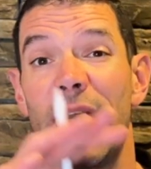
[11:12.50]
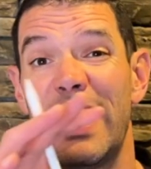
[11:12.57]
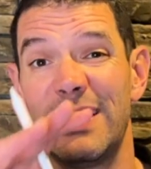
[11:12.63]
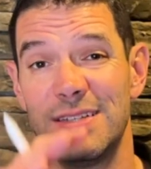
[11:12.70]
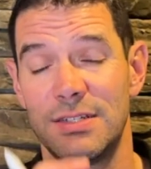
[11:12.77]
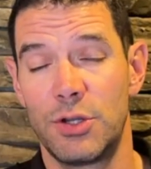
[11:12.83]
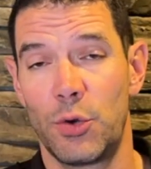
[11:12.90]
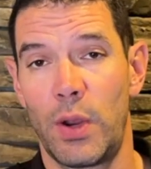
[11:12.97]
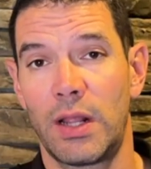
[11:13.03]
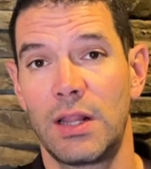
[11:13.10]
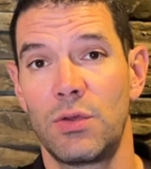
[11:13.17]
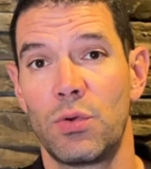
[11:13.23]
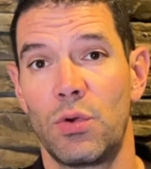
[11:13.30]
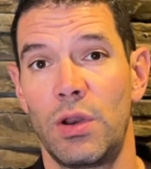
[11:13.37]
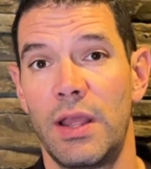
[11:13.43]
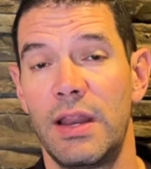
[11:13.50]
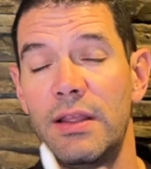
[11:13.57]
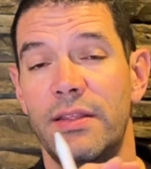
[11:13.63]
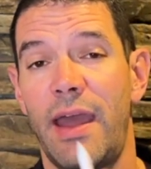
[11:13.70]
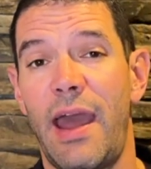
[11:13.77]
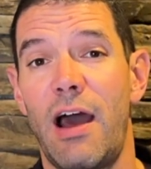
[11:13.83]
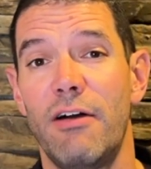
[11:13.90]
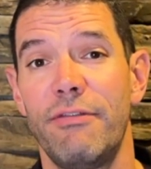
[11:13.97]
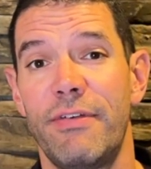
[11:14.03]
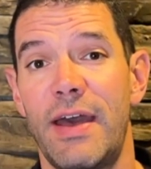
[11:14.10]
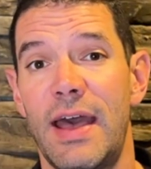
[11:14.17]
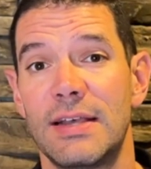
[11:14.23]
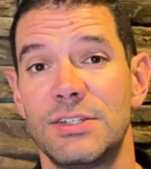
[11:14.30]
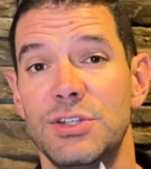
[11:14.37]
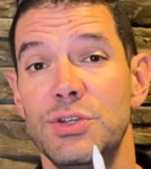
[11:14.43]
and is directly correlated to how
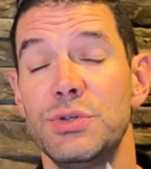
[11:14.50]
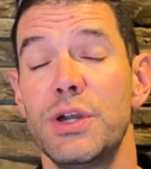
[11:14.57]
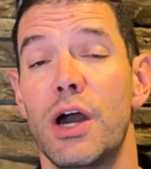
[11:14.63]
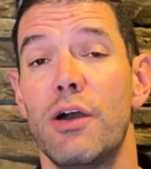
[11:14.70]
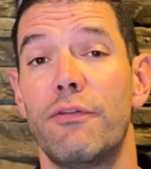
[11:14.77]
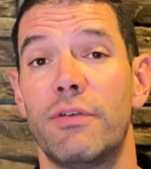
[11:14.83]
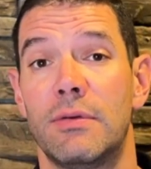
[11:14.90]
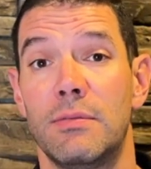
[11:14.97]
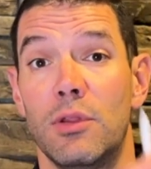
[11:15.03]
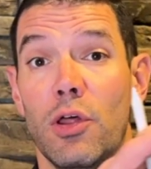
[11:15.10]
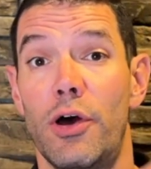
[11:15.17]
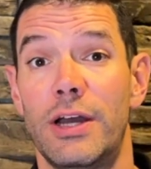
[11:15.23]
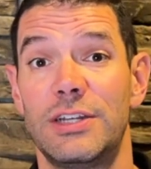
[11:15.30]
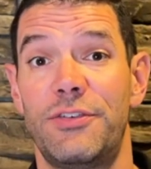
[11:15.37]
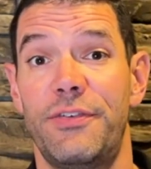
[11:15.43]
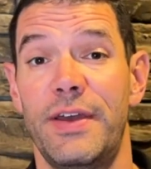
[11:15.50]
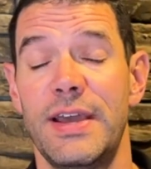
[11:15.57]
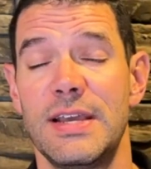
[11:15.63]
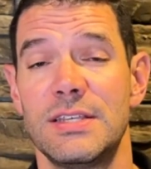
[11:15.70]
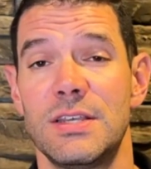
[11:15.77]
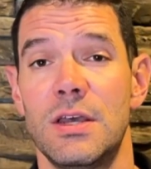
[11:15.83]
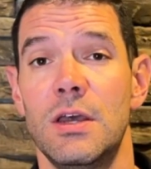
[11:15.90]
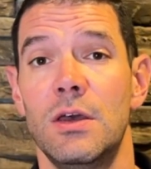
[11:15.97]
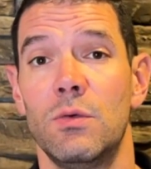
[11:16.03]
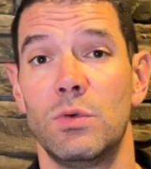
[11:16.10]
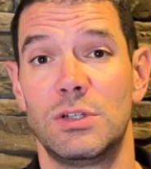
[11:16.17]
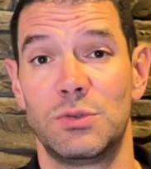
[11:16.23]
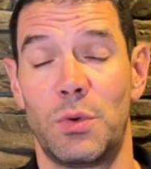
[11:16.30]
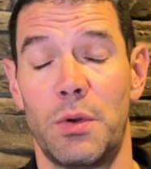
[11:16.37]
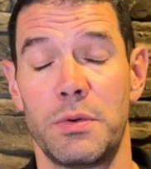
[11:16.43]
fast you go from launch phase,
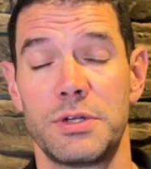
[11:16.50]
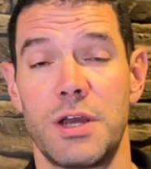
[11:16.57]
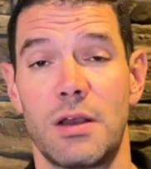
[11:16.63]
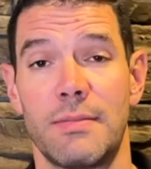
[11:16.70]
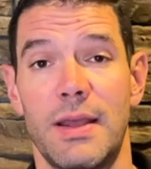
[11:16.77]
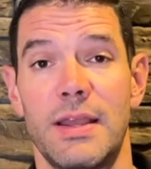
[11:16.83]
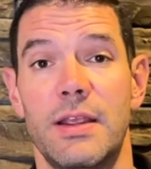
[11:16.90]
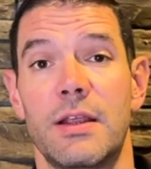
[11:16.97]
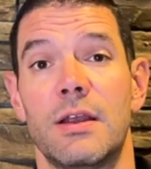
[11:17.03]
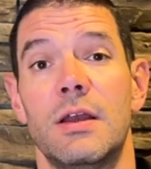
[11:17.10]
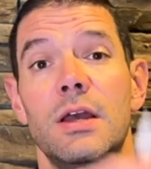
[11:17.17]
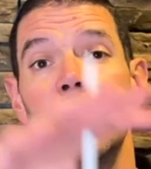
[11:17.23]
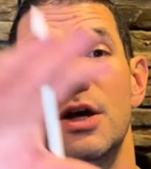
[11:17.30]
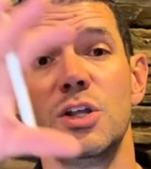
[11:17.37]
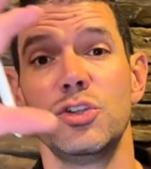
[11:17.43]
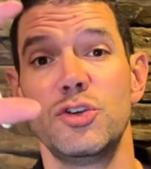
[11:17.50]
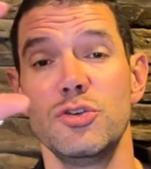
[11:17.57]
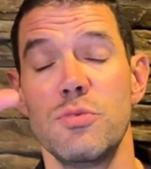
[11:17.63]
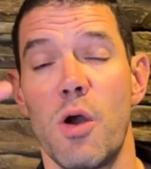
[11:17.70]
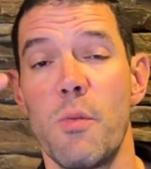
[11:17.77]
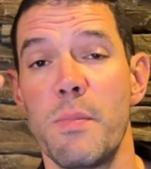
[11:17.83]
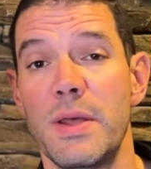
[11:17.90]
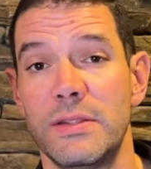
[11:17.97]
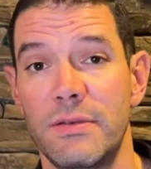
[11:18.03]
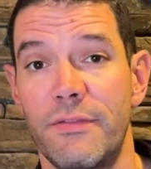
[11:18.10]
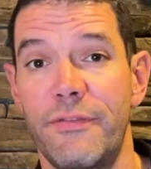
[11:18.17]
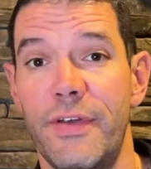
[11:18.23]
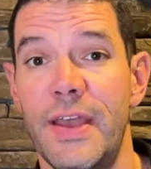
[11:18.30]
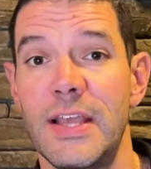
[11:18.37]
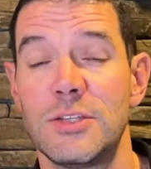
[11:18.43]
which is what we're talking about here, to momentum
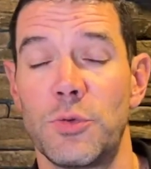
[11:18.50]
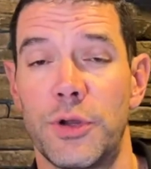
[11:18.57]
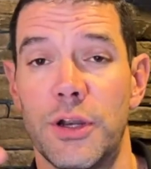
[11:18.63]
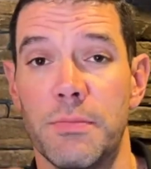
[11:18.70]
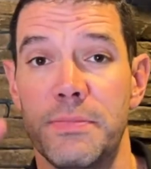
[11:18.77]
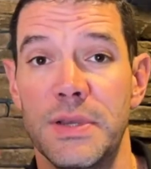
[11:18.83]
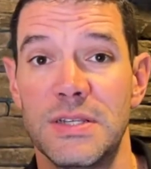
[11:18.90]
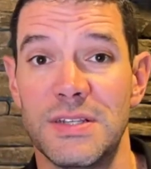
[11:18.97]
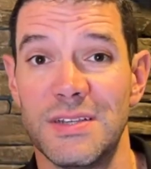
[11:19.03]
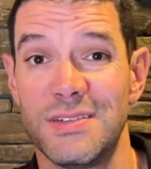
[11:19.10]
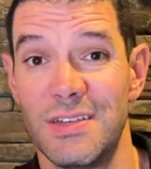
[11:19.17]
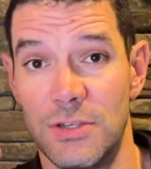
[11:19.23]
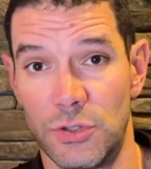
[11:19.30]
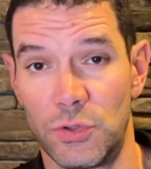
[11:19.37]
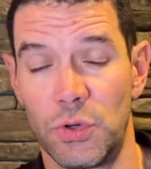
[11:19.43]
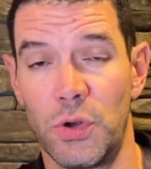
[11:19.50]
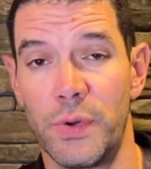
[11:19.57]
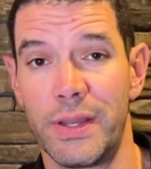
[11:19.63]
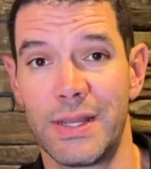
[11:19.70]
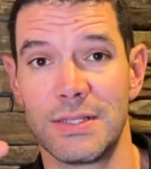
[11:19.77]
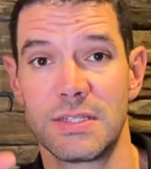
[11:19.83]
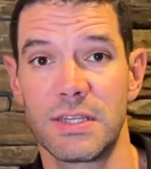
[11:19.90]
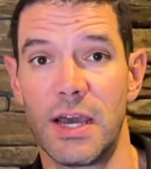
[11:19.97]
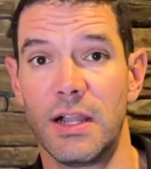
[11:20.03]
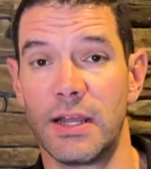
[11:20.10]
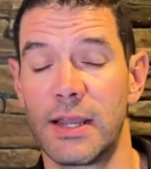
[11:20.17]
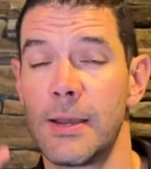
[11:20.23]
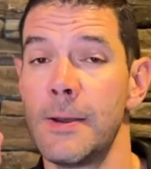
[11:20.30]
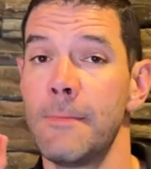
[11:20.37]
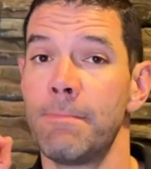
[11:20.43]
phase where your business is growing and scaling.
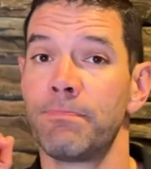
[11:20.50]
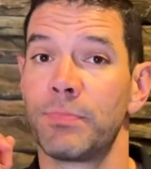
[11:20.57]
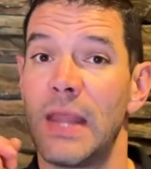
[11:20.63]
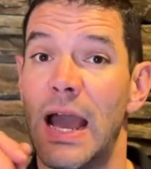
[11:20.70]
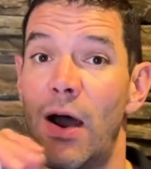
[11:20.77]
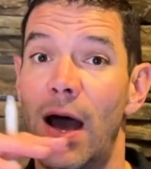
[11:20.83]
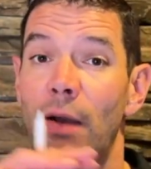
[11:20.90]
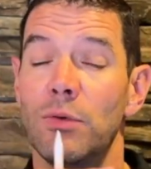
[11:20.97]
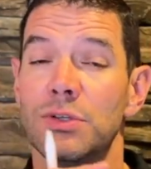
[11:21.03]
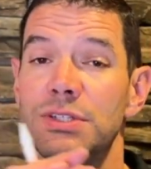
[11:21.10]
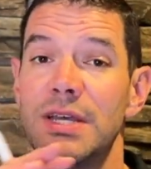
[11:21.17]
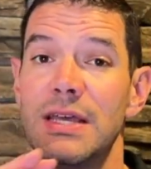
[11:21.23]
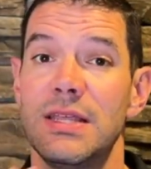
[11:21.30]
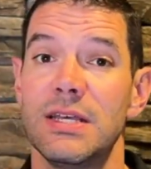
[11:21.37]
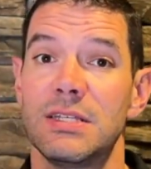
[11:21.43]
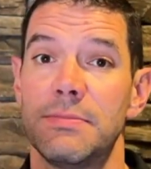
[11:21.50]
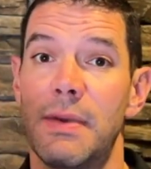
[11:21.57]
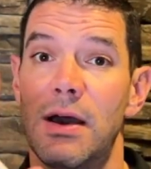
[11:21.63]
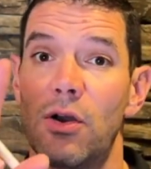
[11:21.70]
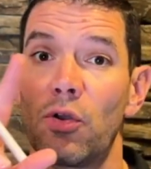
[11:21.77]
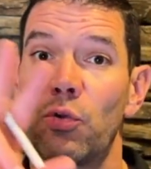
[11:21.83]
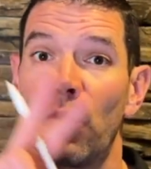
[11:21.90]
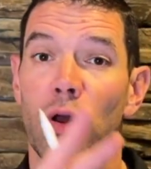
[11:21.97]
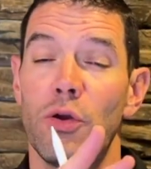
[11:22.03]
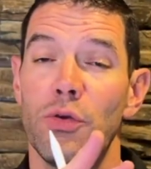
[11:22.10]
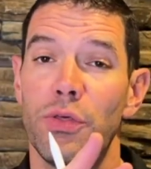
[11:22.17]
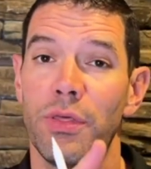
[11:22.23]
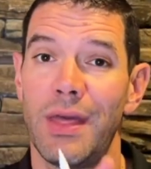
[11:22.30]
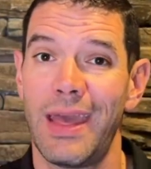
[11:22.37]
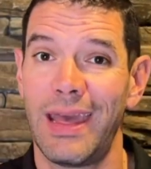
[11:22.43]
Now, I will say this about
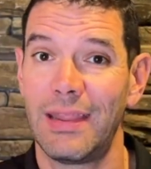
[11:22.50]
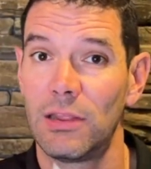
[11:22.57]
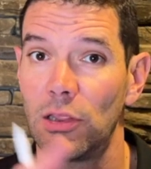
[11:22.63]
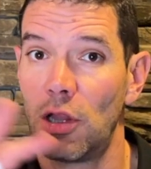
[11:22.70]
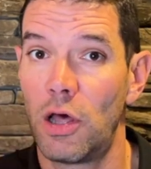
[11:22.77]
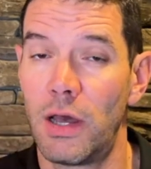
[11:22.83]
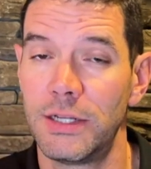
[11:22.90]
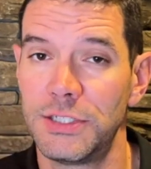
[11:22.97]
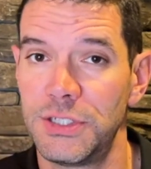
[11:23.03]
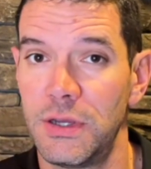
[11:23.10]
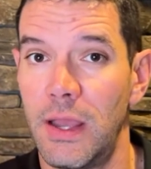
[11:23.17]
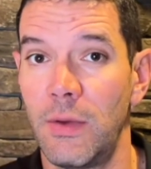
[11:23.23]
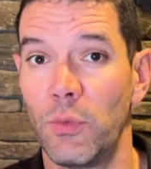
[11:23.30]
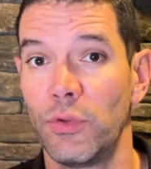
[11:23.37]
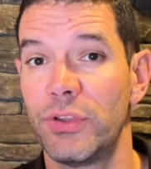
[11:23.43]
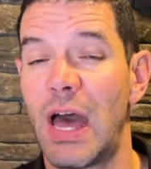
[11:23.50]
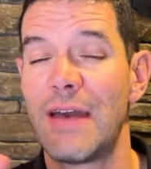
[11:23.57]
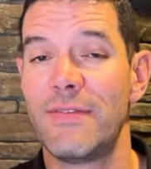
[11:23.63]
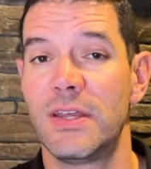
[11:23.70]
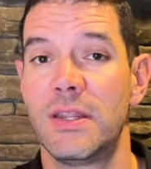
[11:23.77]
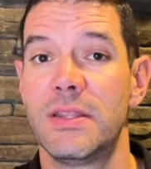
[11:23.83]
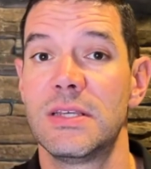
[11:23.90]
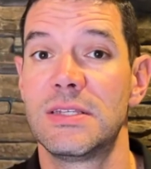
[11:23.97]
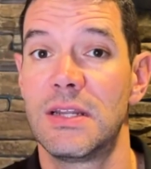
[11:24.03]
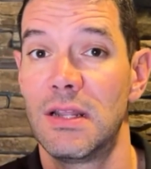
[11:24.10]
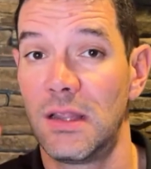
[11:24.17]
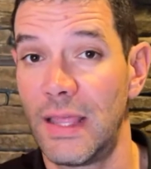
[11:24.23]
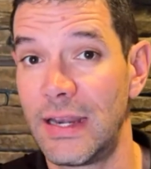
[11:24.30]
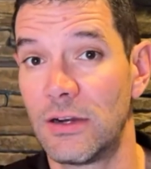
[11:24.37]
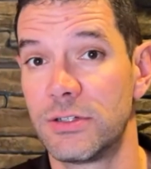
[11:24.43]
growth and launch, and we'll dive into this in a
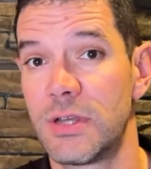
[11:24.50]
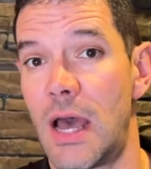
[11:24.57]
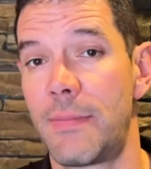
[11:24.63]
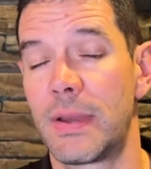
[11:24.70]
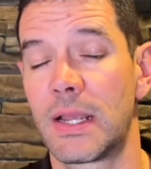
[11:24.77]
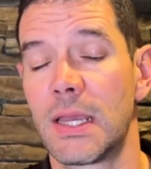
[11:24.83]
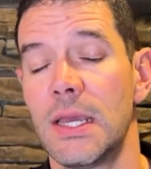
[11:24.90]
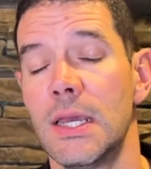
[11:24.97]
later topic.